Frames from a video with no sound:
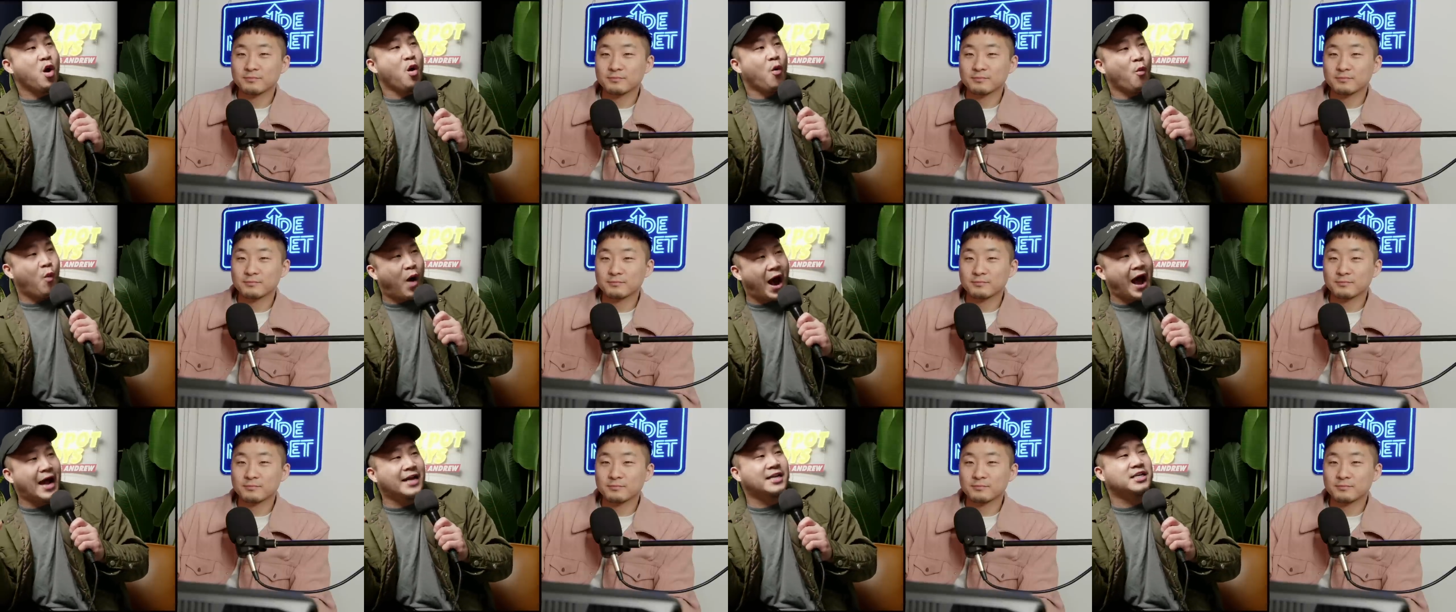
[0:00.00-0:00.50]

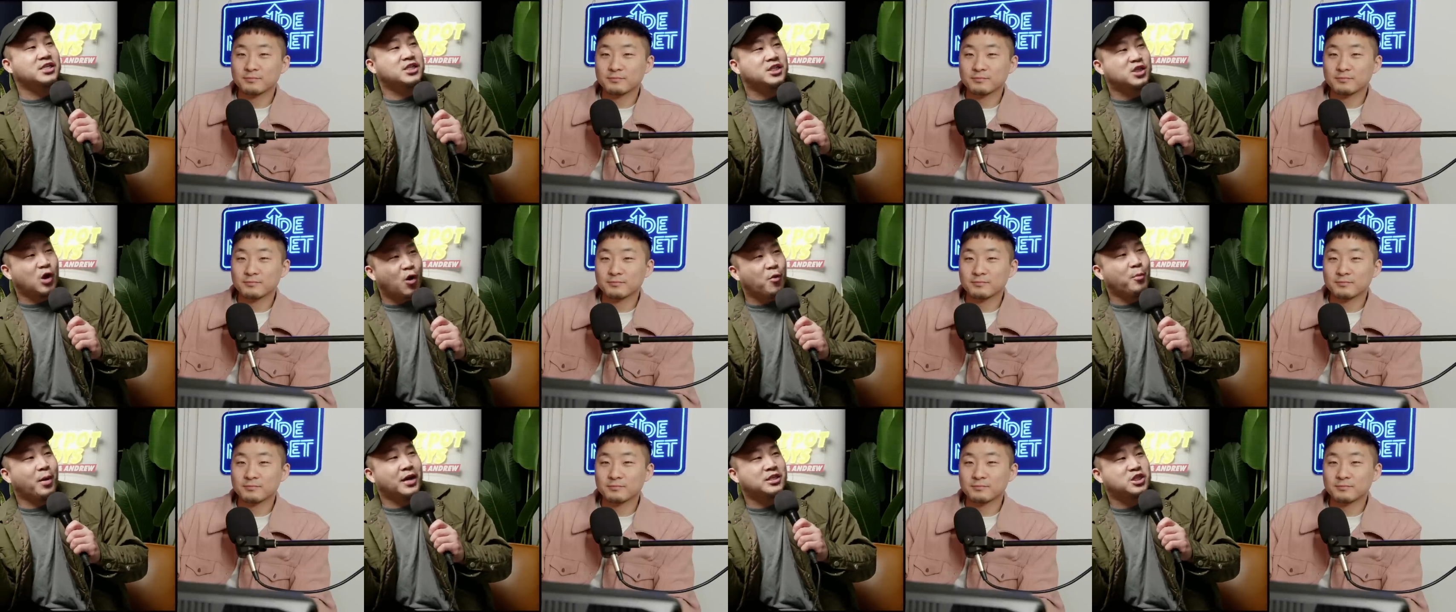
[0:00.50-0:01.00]
Speaker 1: Why does
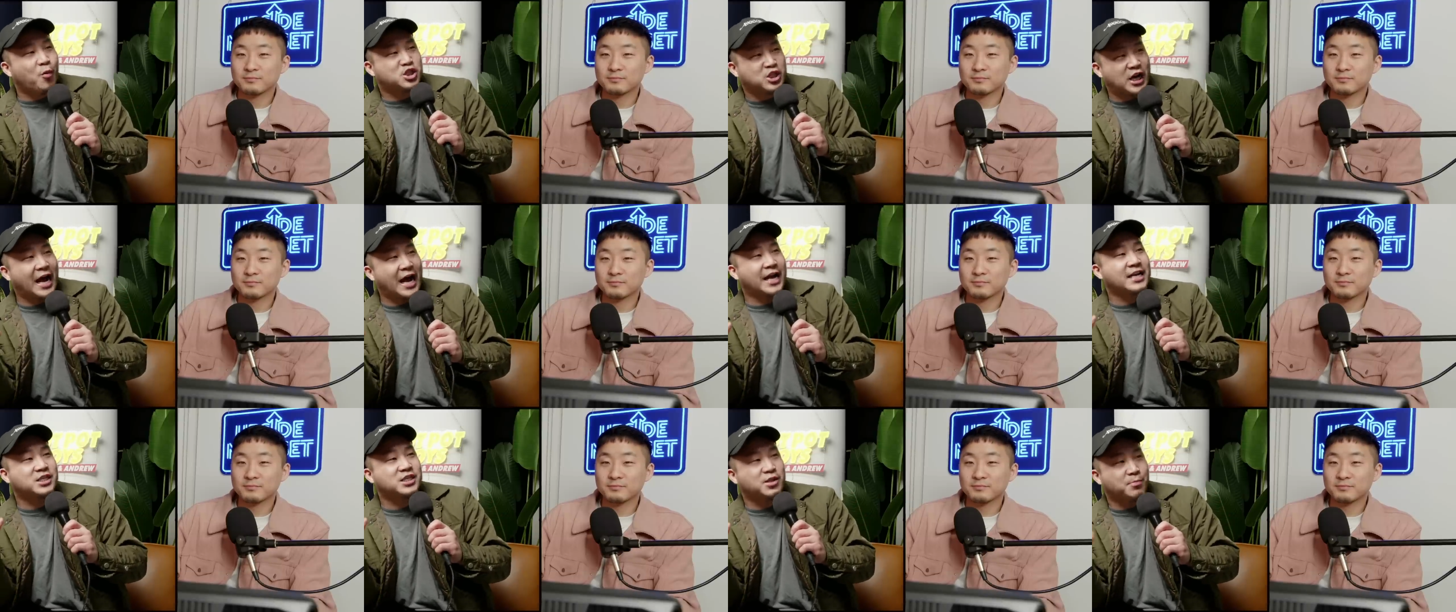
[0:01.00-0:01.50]
so much
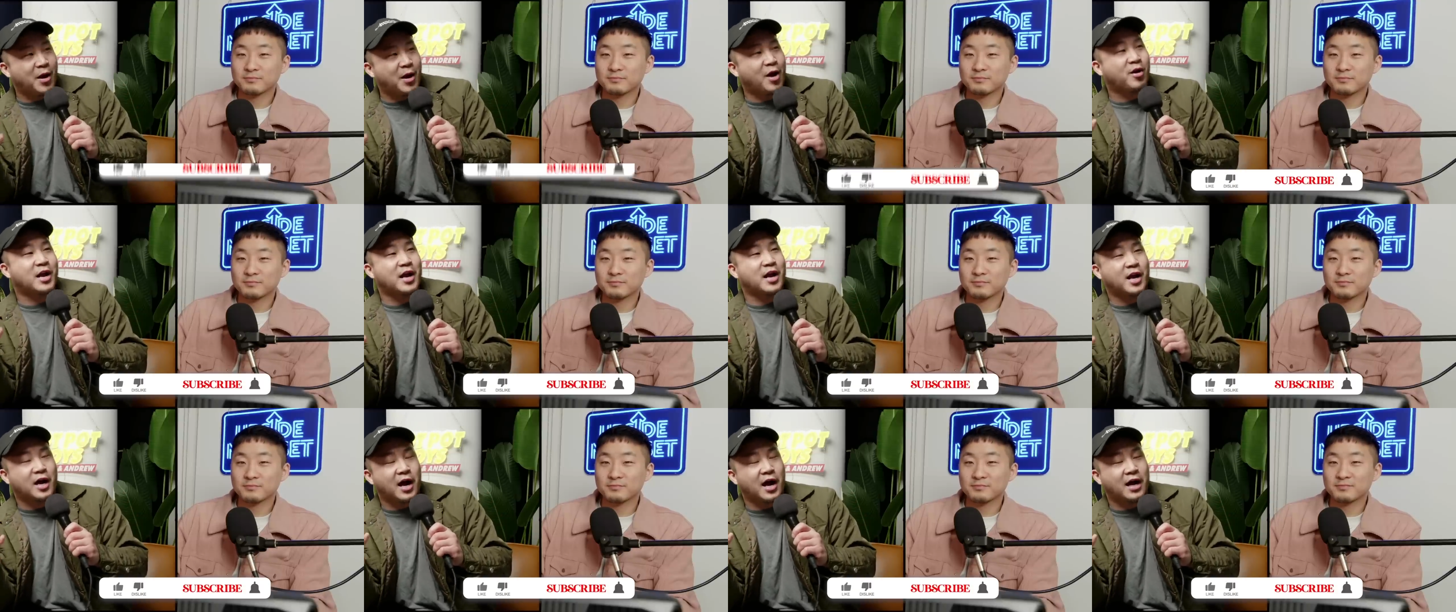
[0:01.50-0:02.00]
Chinese
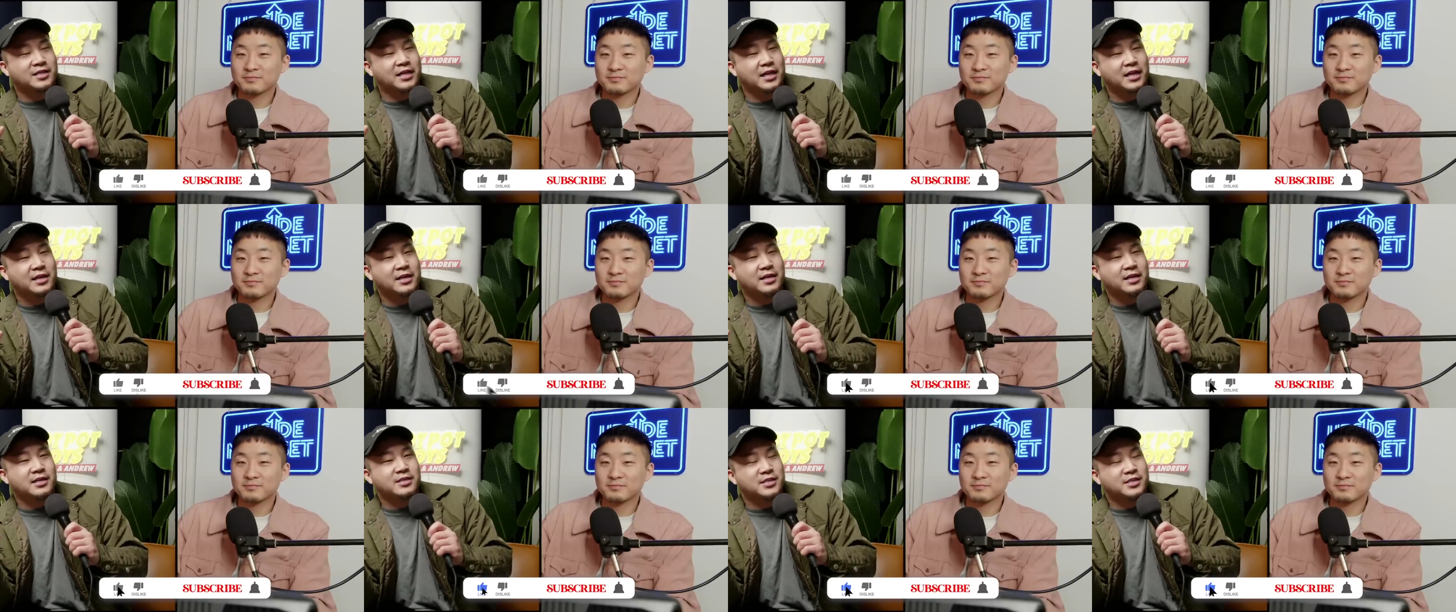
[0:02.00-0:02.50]
American
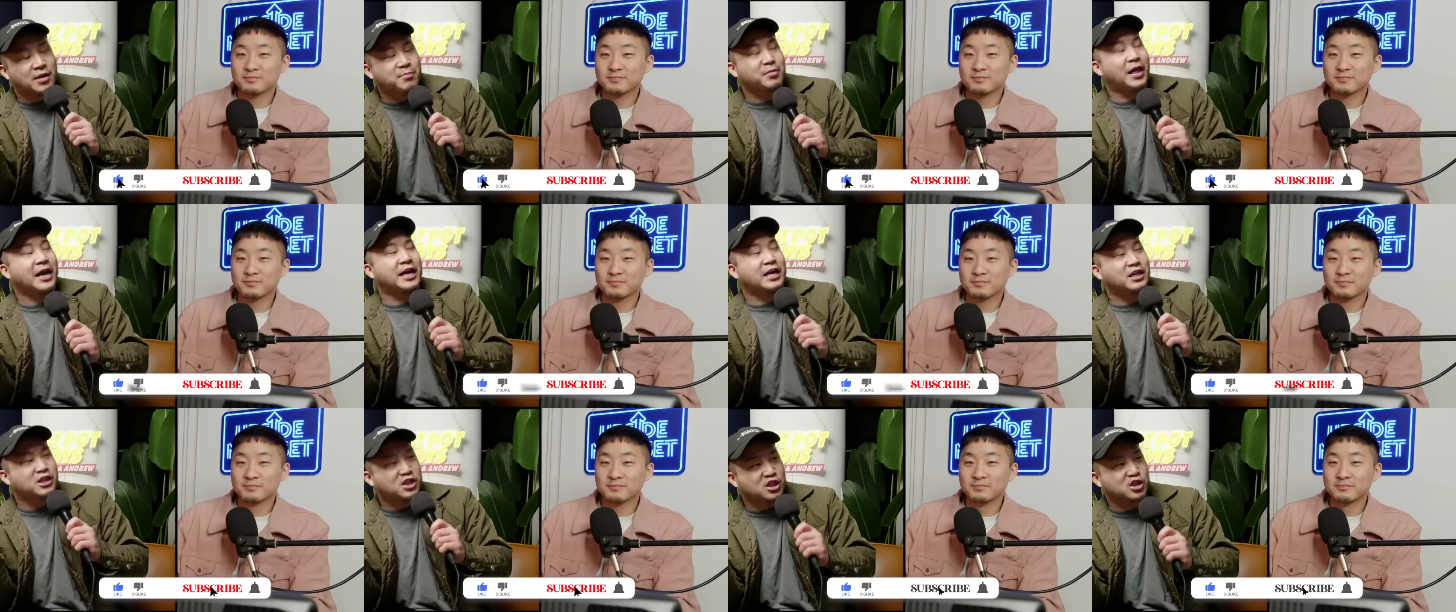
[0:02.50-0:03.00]
content seem
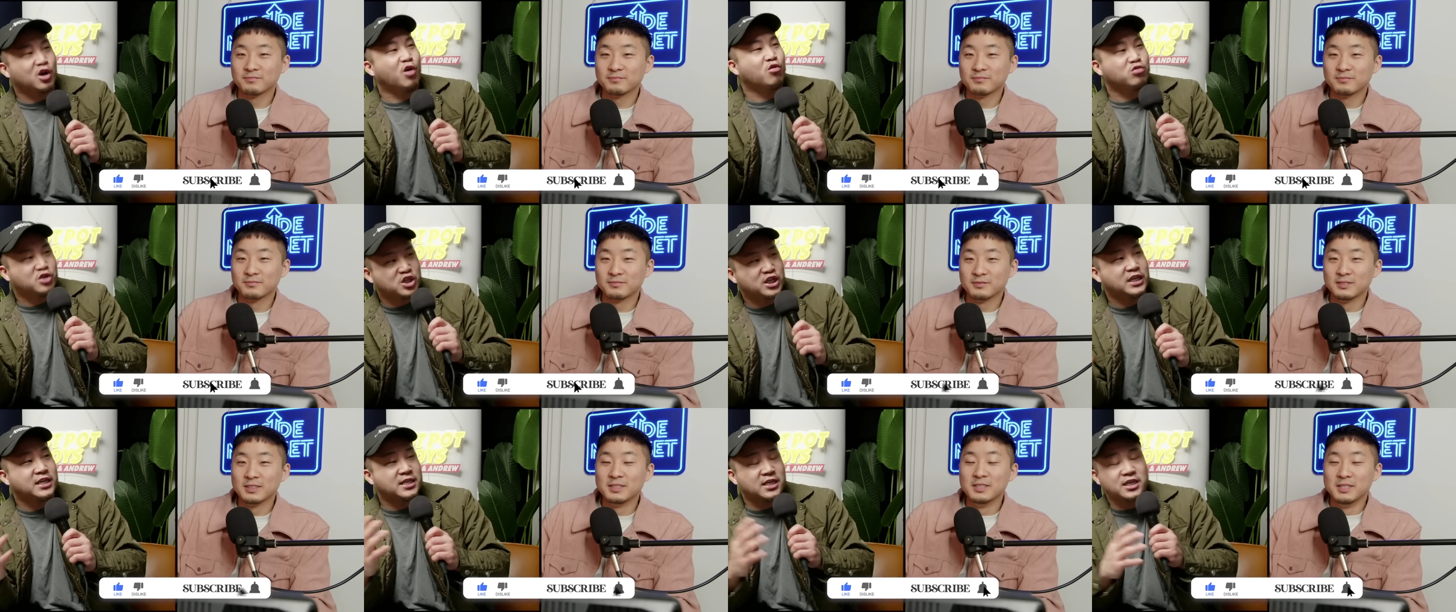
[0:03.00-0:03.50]
like it's so
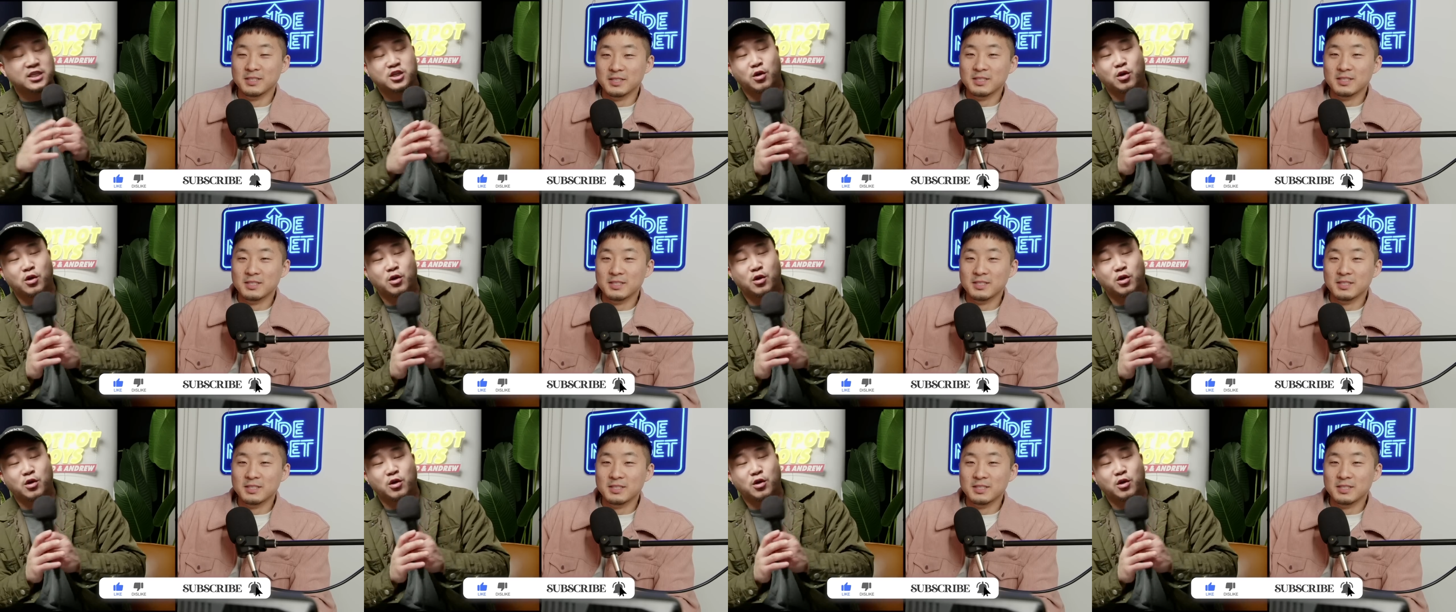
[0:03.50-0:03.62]
cheesy?